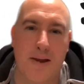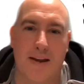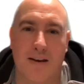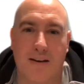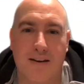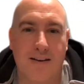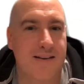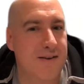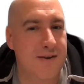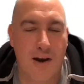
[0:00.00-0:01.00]

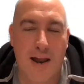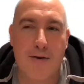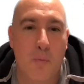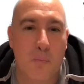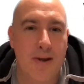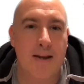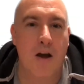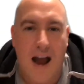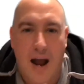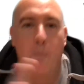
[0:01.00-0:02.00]
being
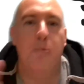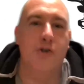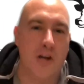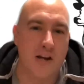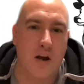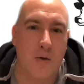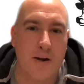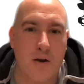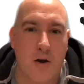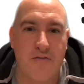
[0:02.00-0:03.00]
like Al Pacino
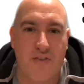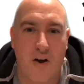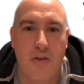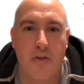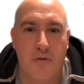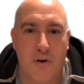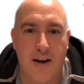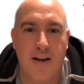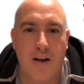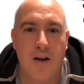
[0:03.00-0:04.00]
in Godfather
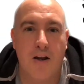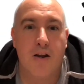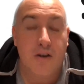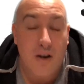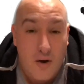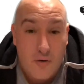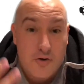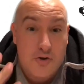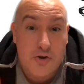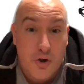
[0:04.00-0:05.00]
3, you know,
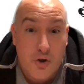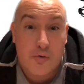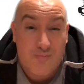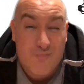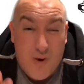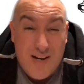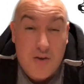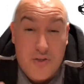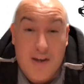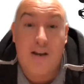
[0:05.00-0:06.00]
just when
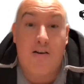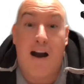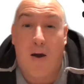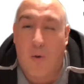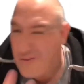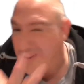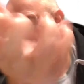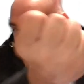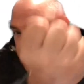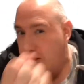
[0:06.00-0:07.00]
you think you're out,
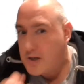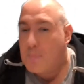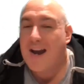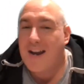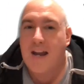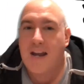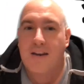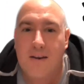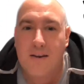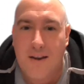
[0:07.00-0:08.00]
they'll suck you back
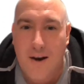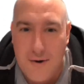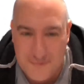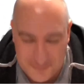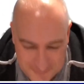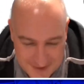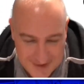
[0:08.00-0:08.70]
in, you know.